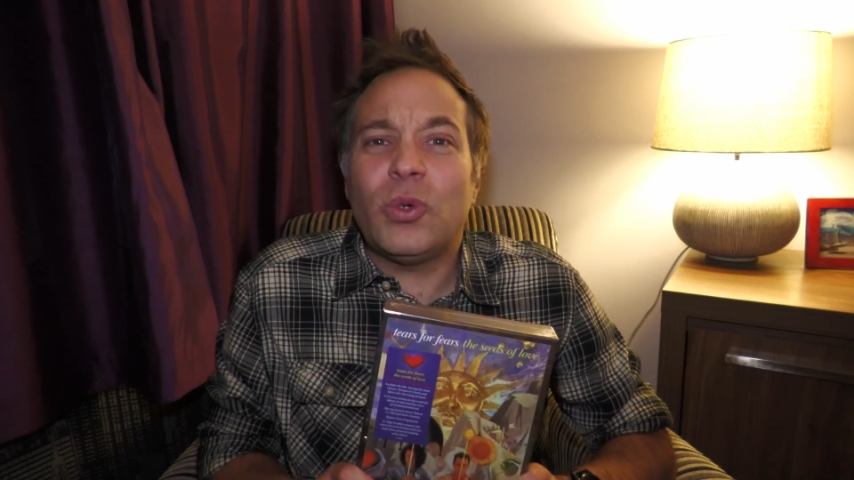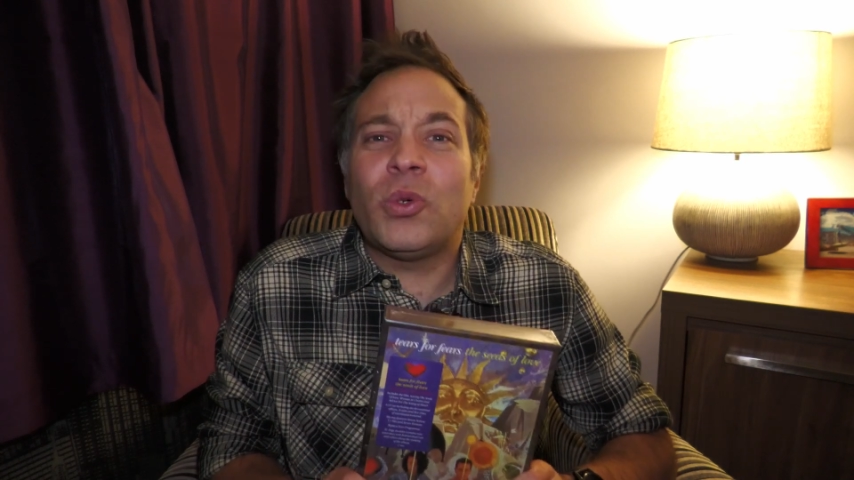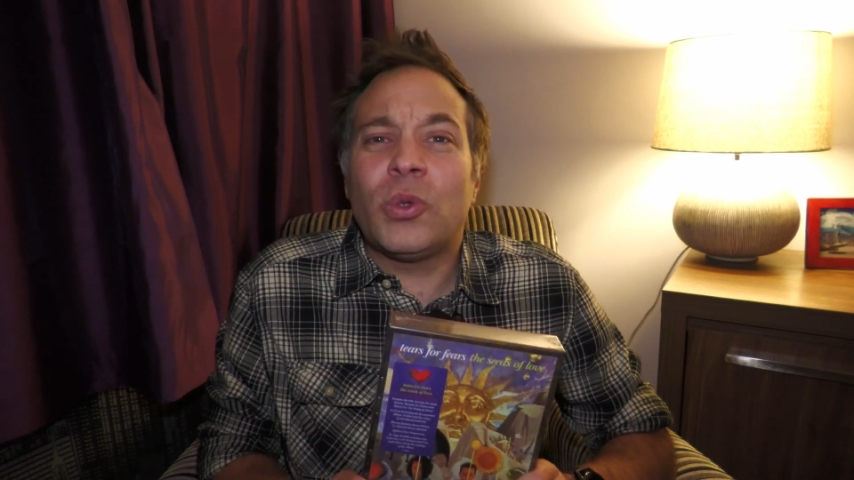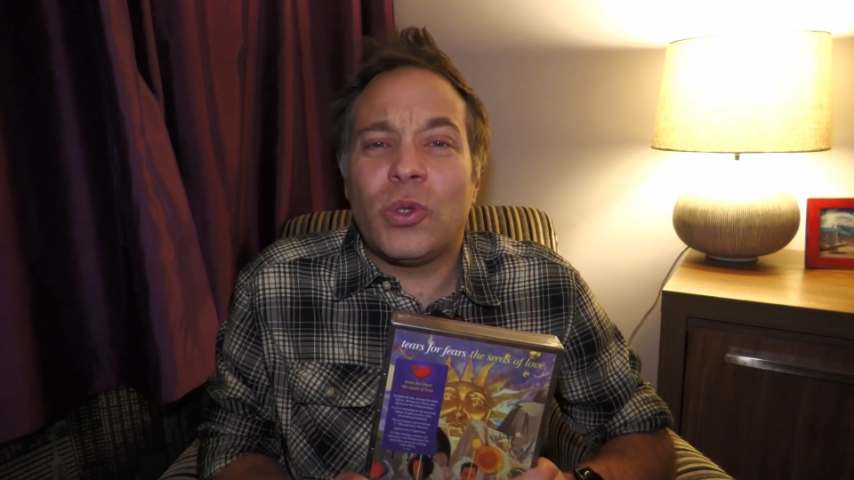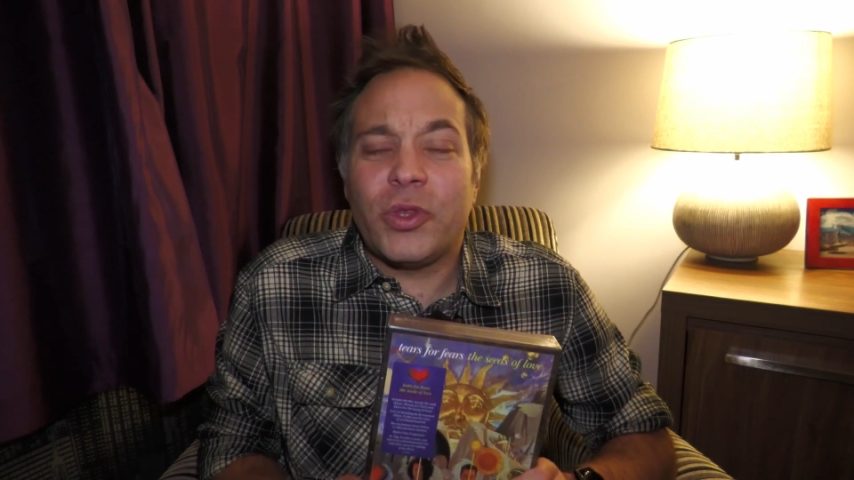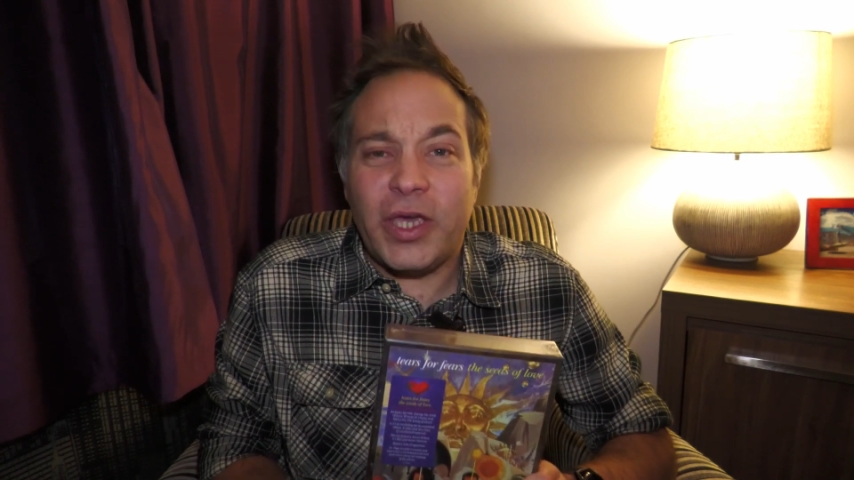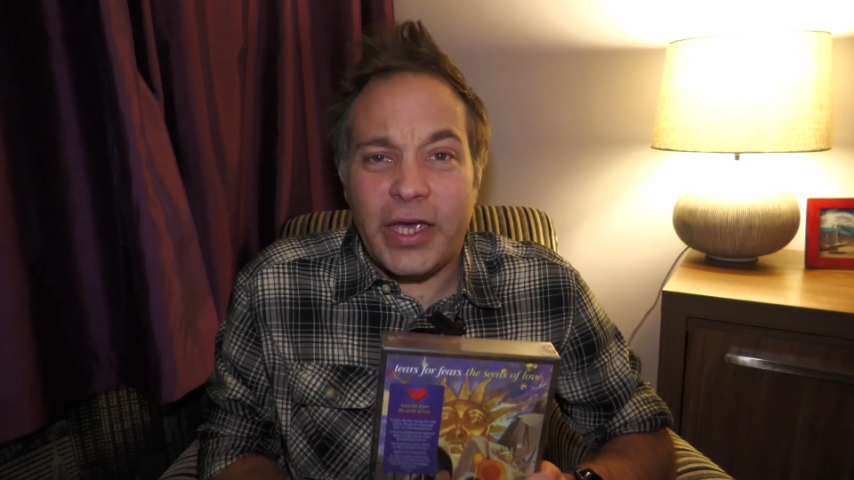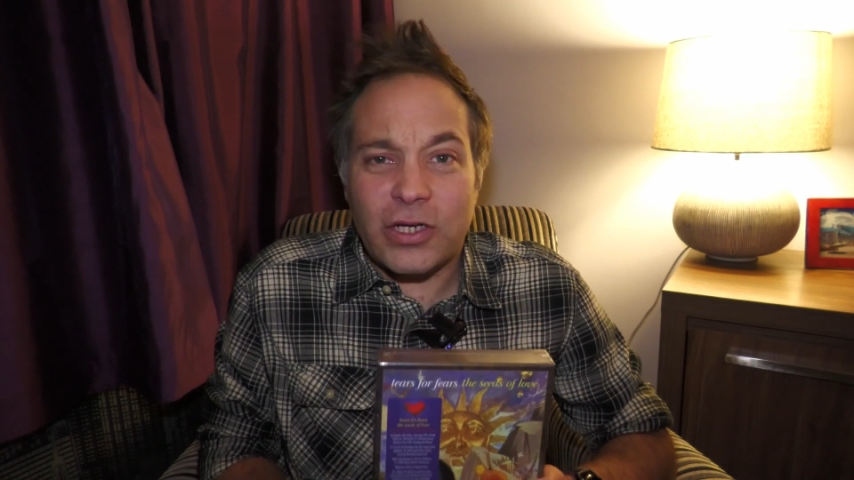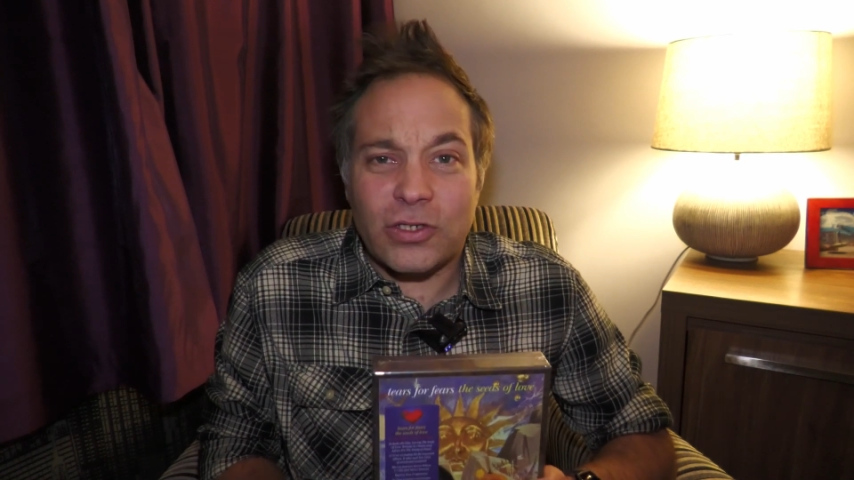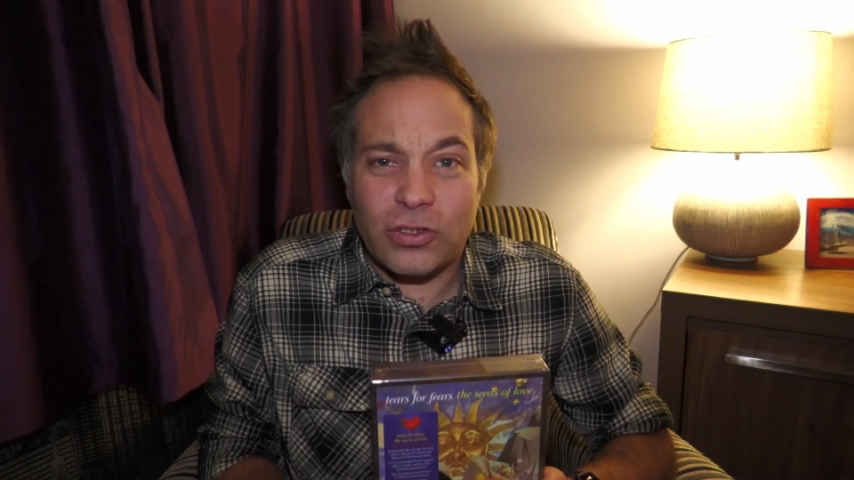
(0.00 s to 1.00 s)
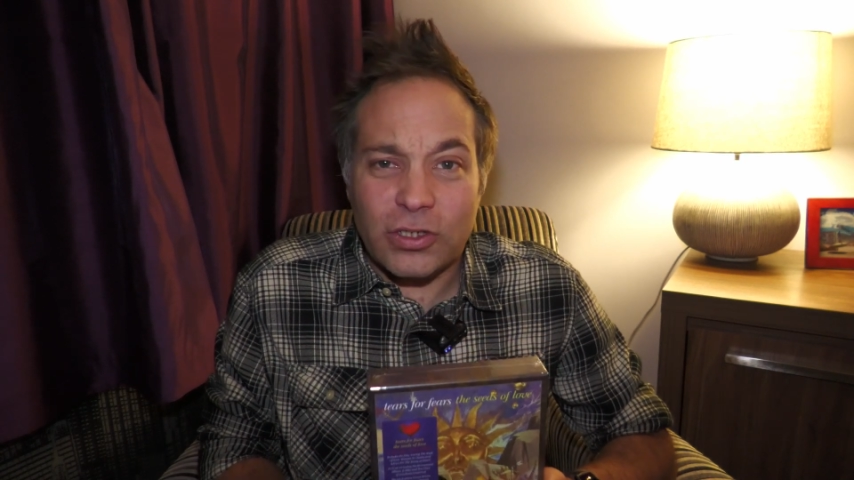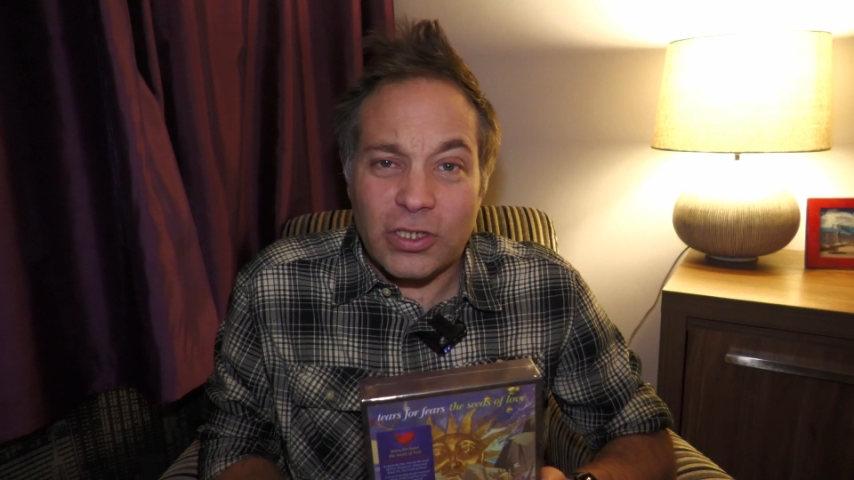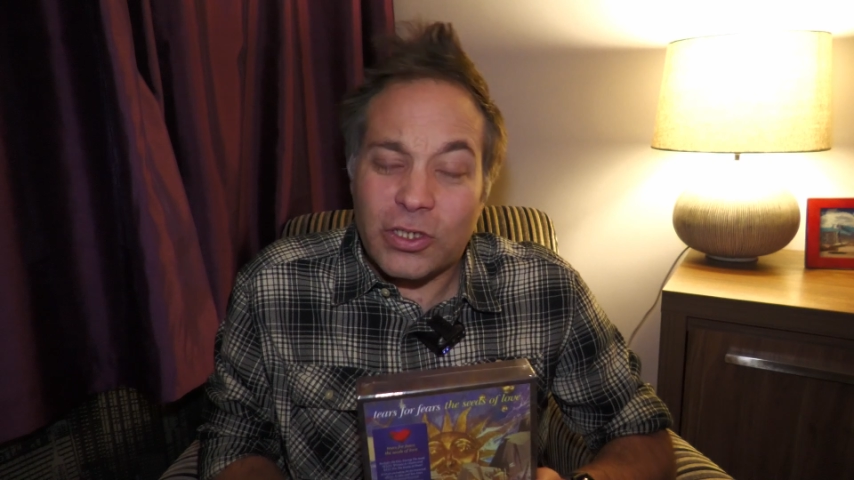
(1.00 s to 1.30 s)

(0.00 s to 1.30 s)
all the extras.